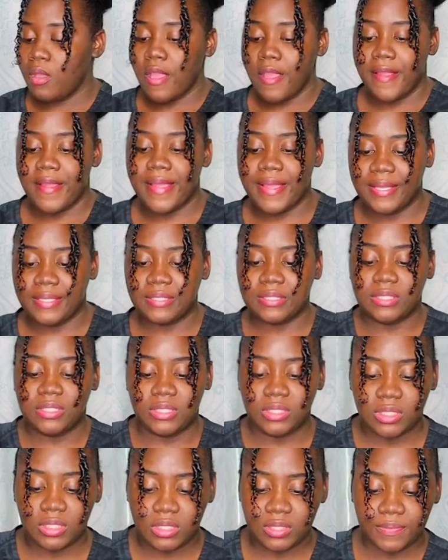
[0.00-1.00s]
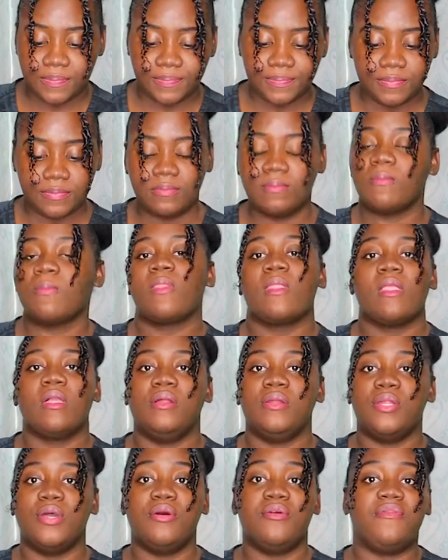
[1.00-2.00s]
all right
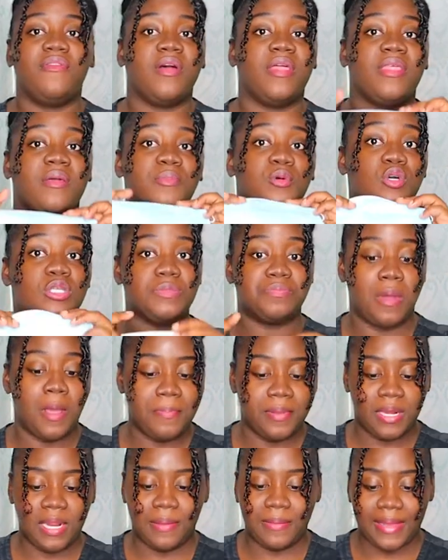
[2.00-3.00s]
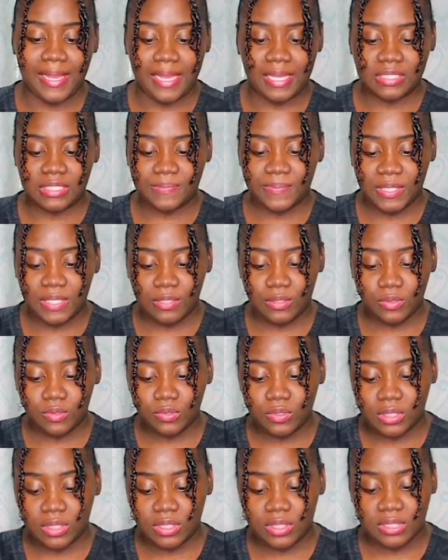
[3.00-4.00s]
now for the most popular mask being
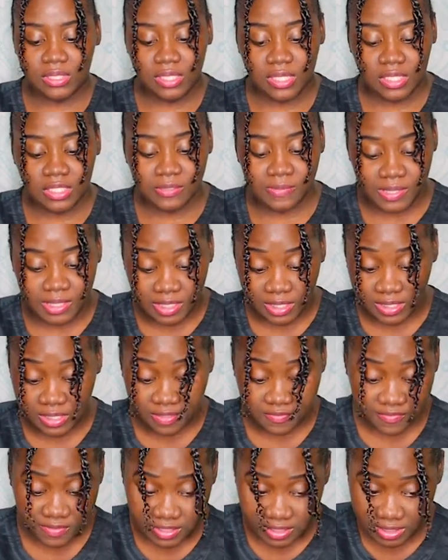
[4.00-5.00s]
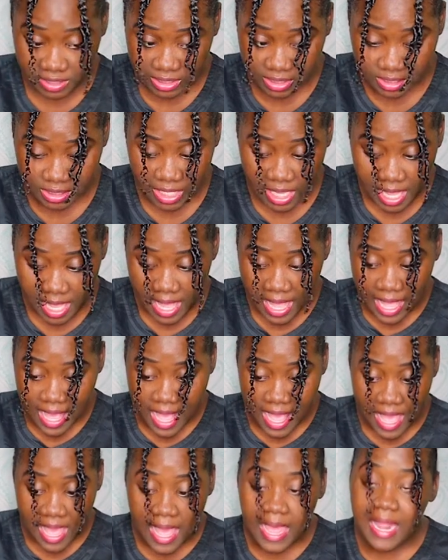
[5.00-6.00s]
used these days because of its
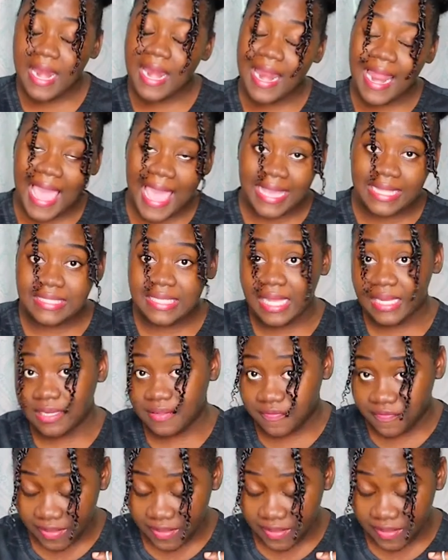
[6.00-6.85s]
light and